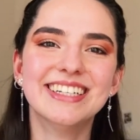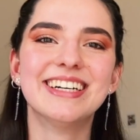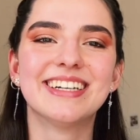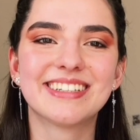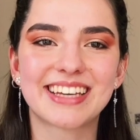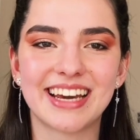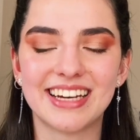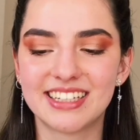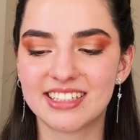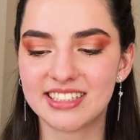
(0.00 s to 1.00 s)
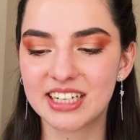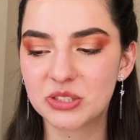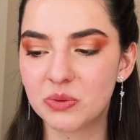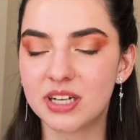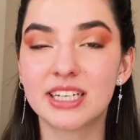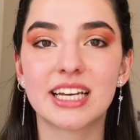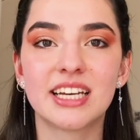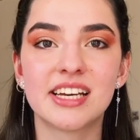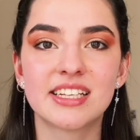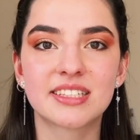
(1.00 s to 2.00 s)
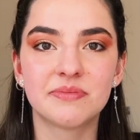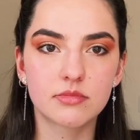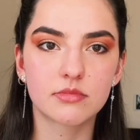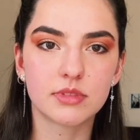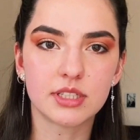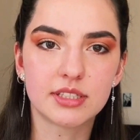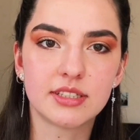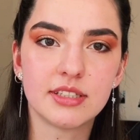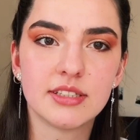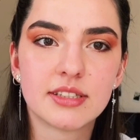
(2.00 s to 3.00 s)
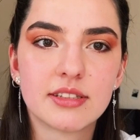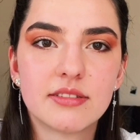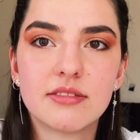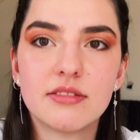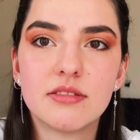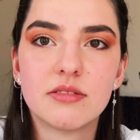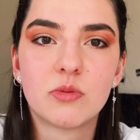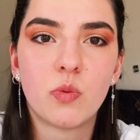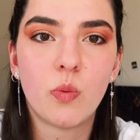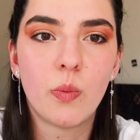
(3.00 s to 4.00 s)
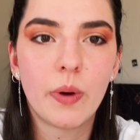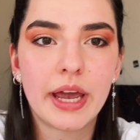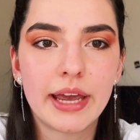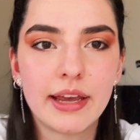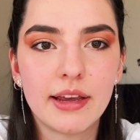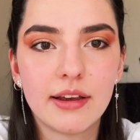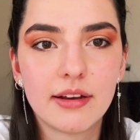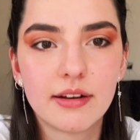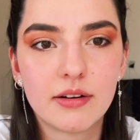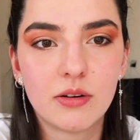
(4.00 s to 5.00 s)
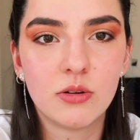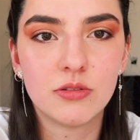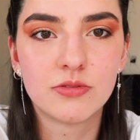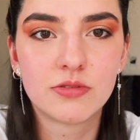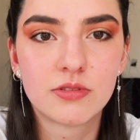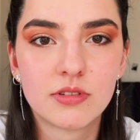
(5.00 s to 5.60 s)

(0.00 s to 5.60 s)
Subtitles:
Okay, next one is, this is way off.